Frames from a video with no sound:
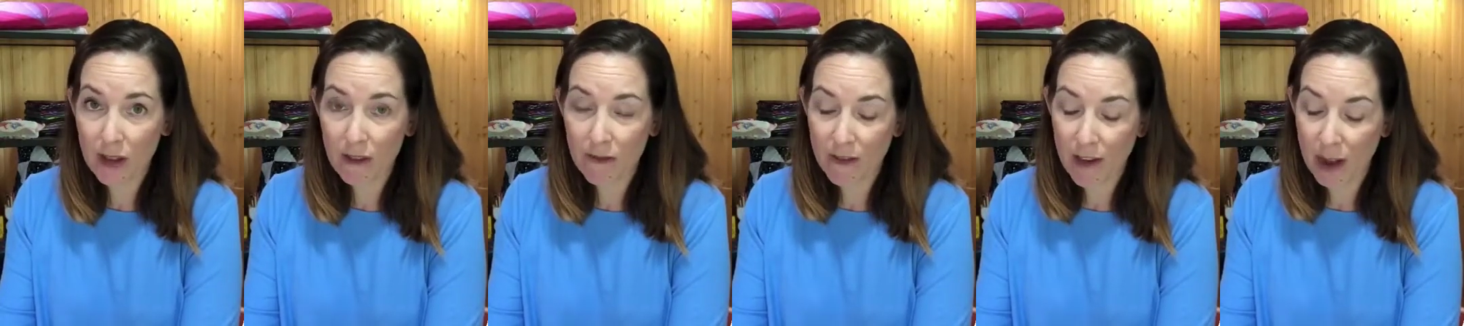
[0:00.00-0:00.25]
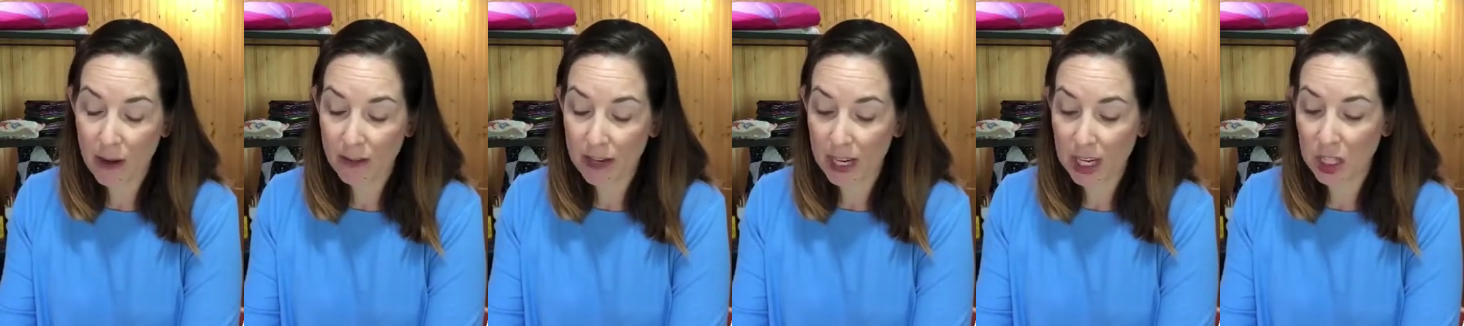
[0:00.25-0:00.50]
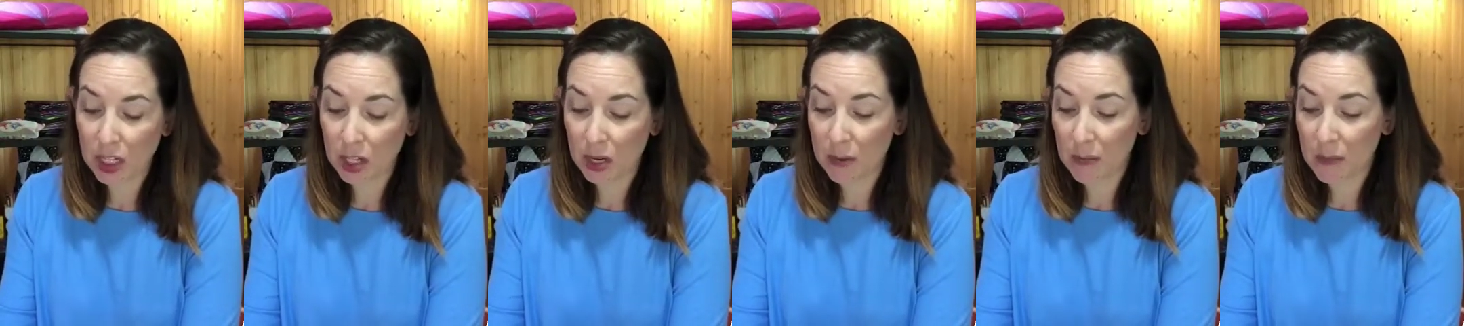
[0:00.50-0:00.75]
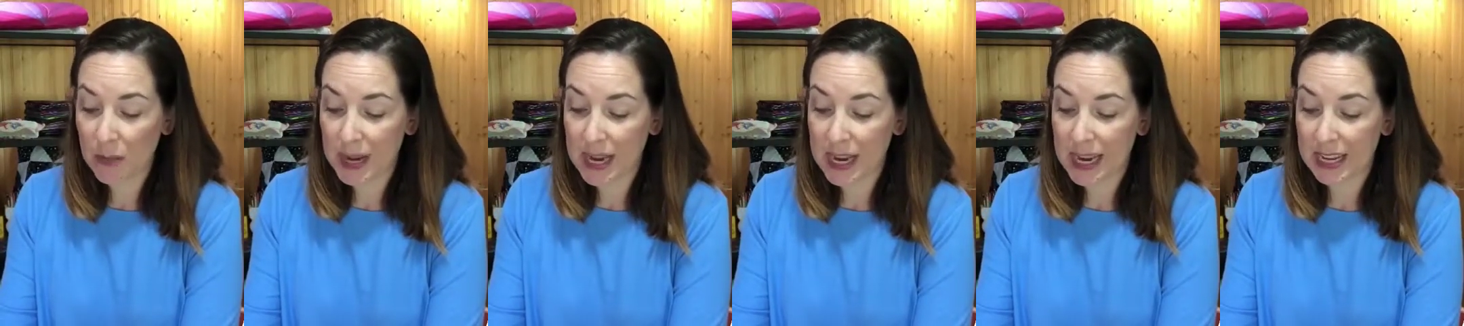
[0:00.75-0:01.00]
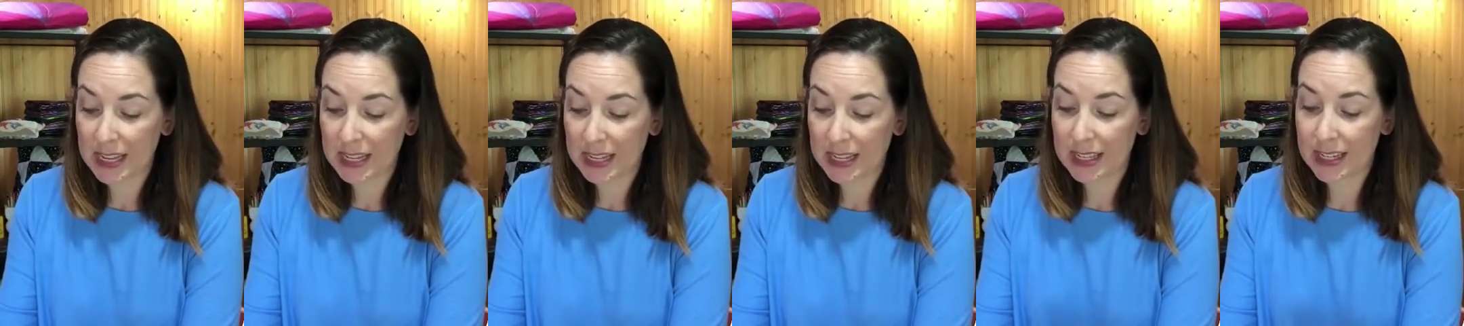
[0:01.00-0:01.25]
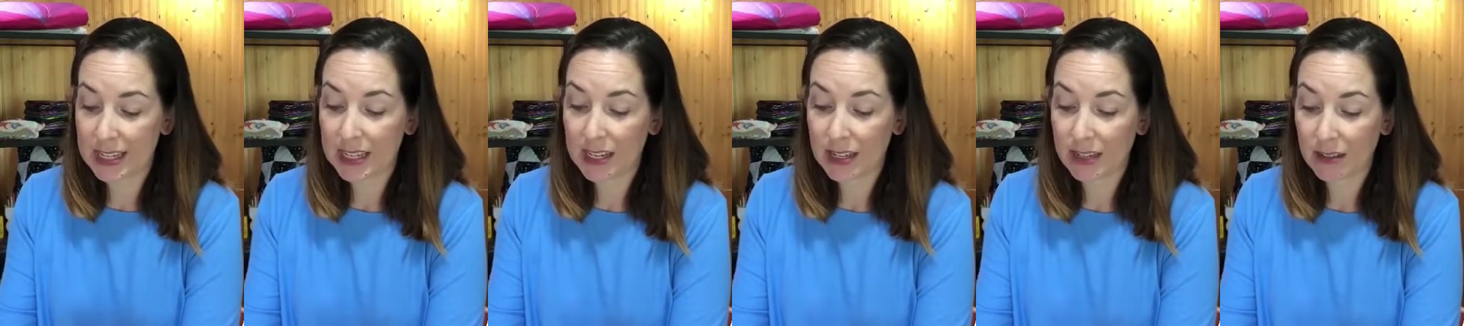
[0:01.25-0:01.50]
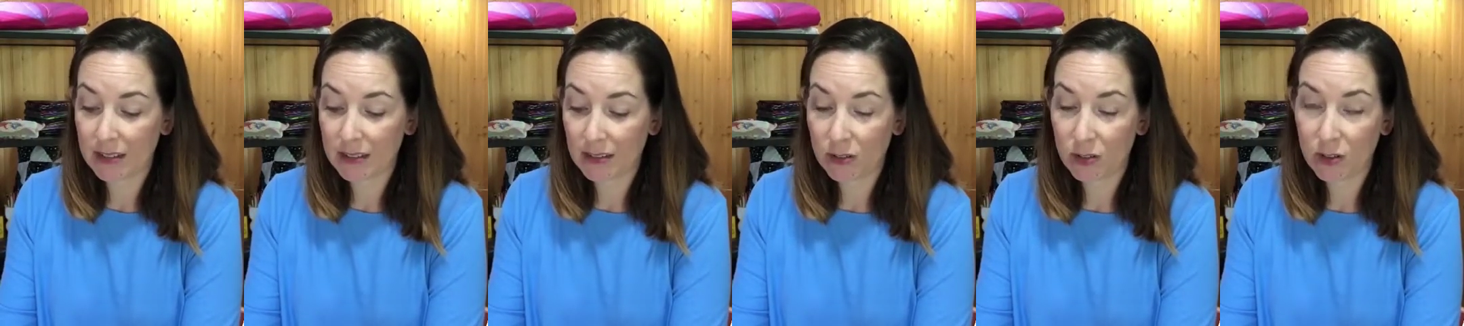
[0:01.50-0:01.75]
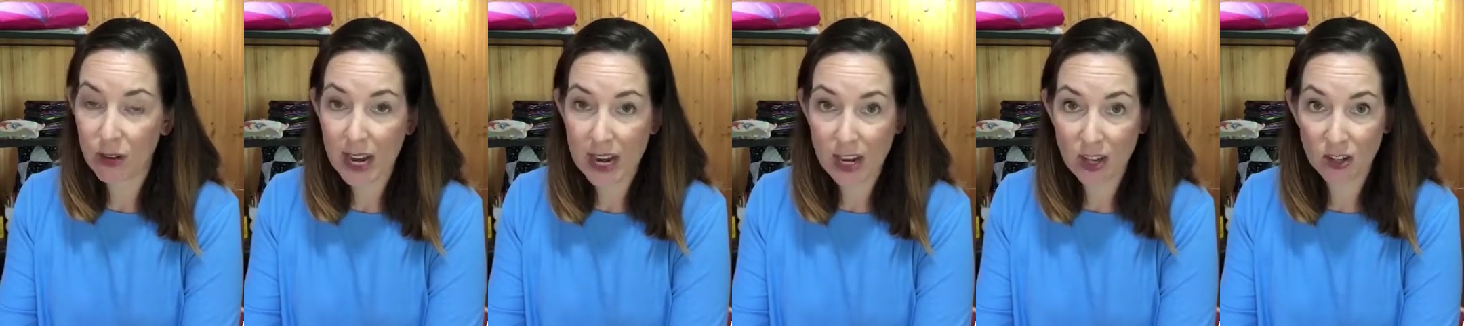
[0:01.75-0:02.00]
foundation pieced
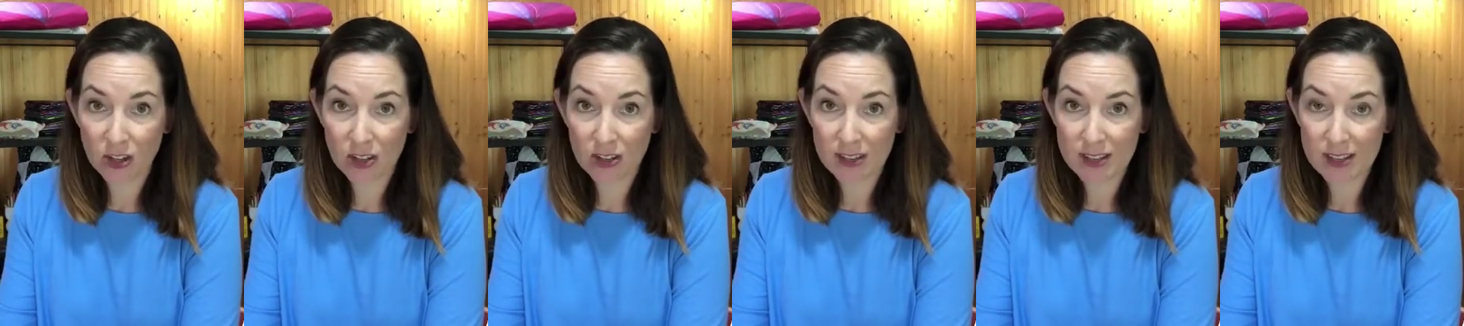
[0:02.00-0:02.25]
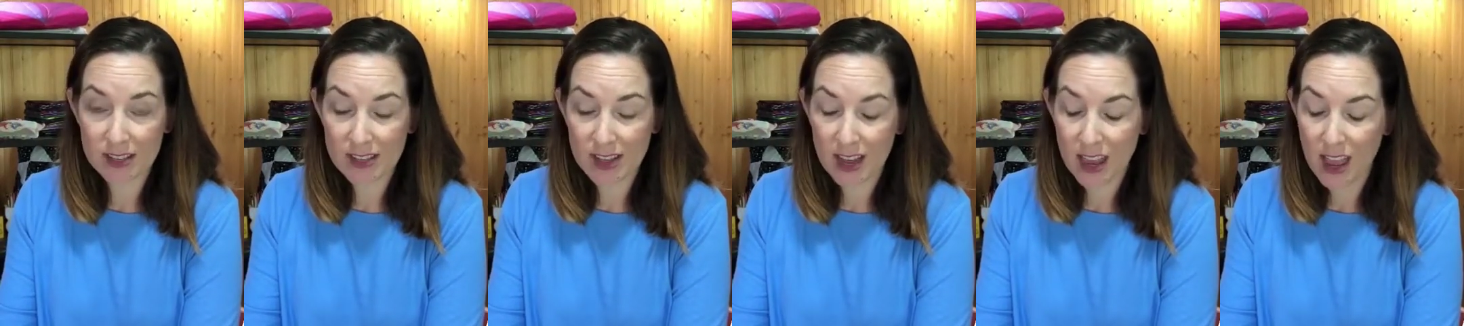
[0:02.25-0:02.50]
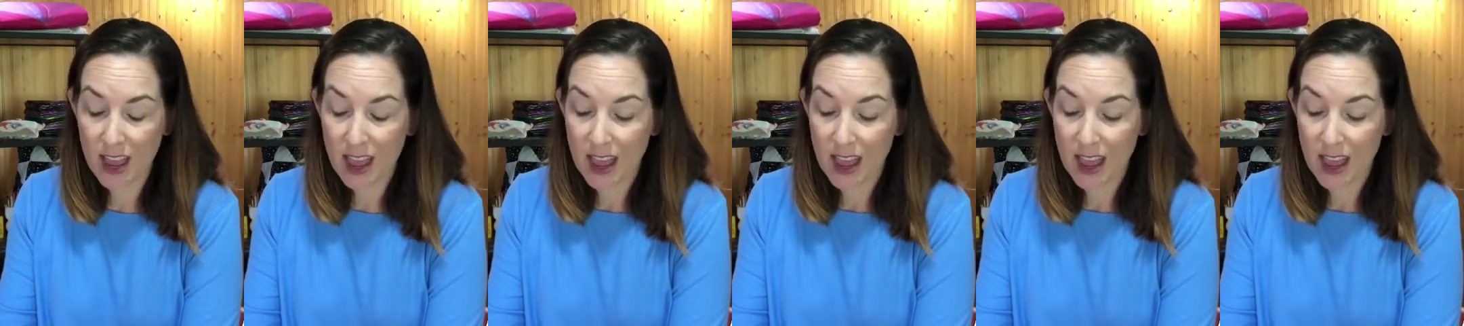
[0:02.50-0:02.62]
triangles.